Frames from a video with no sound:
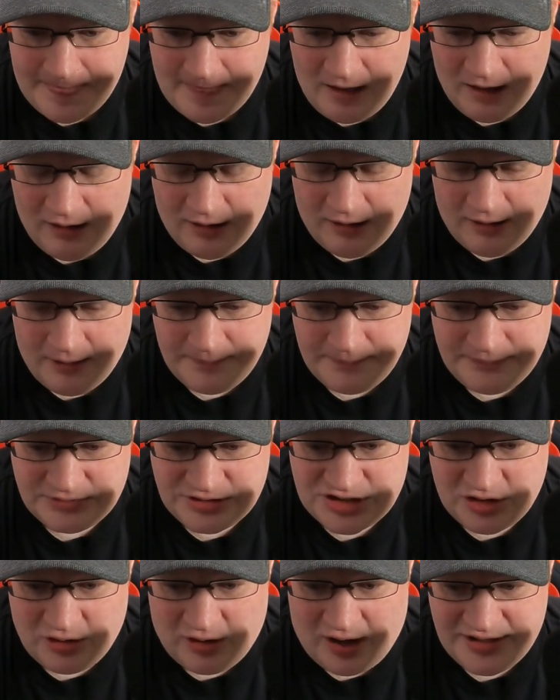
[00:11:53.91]
Um,
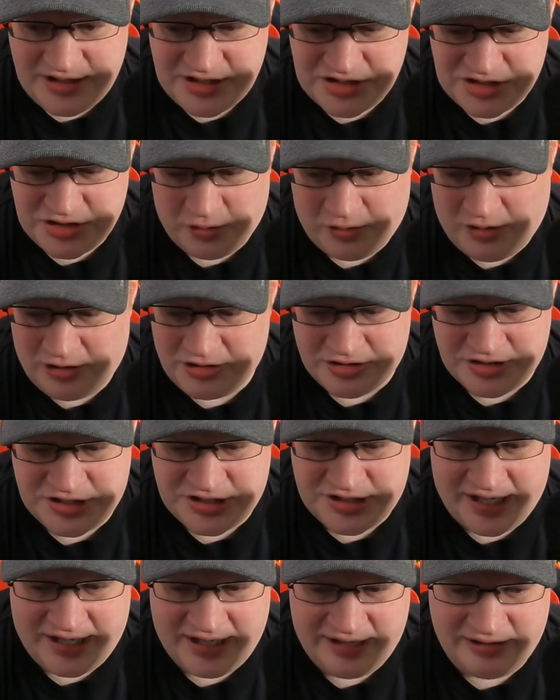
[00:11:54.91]
so I just don't
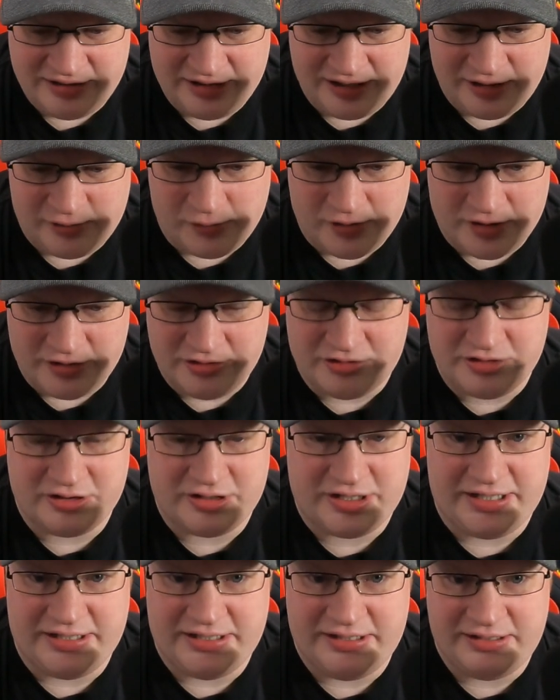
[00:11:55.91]
understand, like, where they're
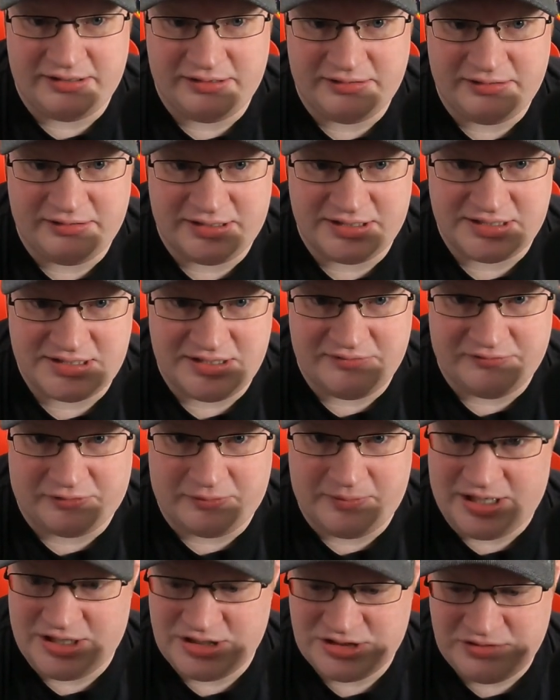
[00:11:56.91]
getting this
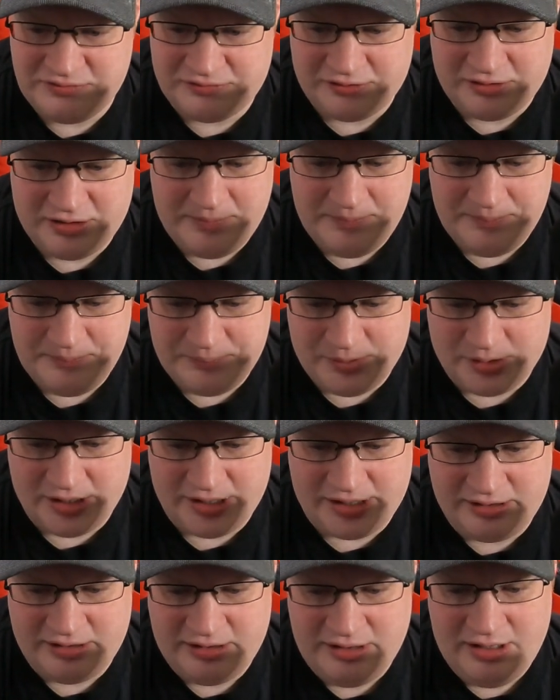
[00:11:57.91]
information from,
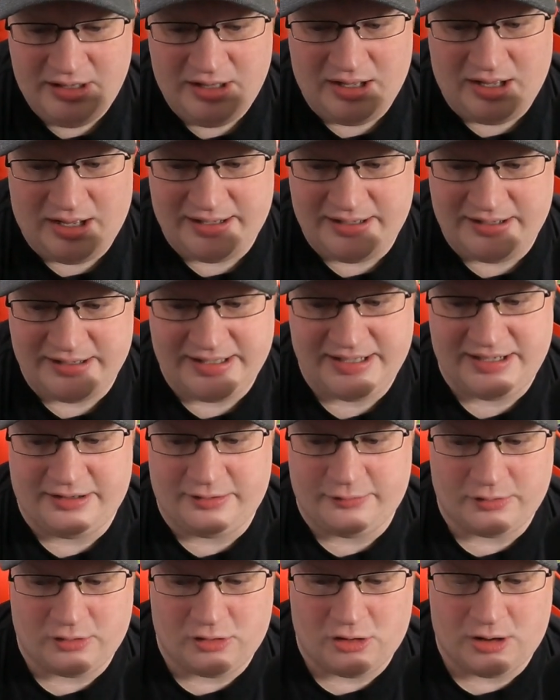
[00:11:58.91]
but, I, again, I don't
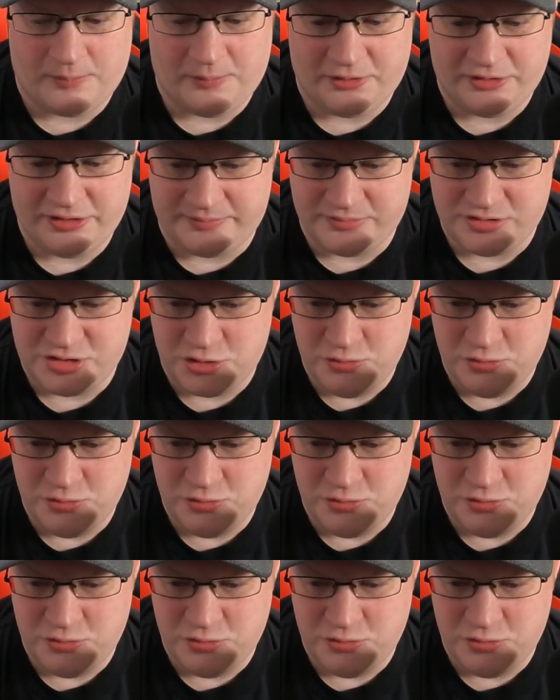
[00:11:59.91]
want to harp on them too